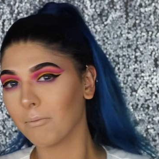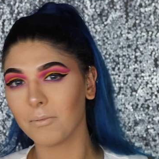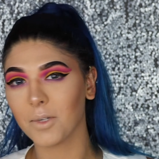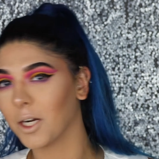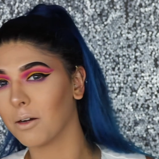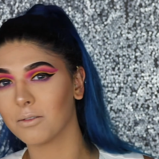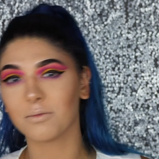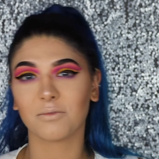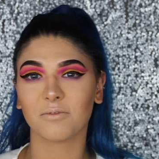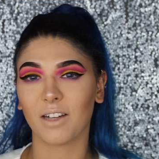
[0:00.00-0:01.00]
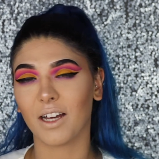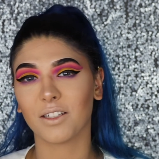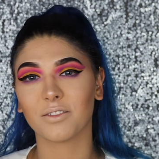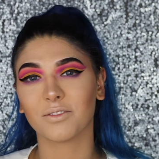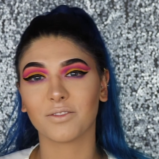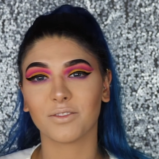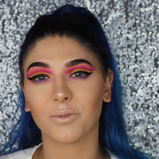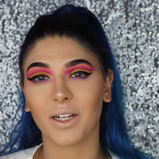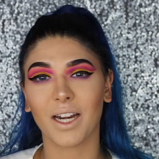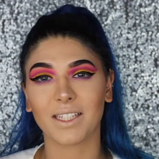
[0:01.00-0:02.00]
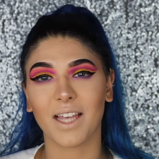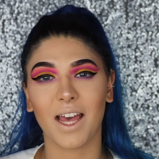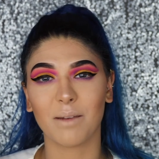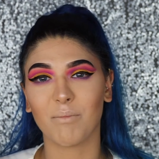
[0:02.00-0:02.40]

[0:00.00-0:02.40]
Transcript: You know, out of 1 out of 10,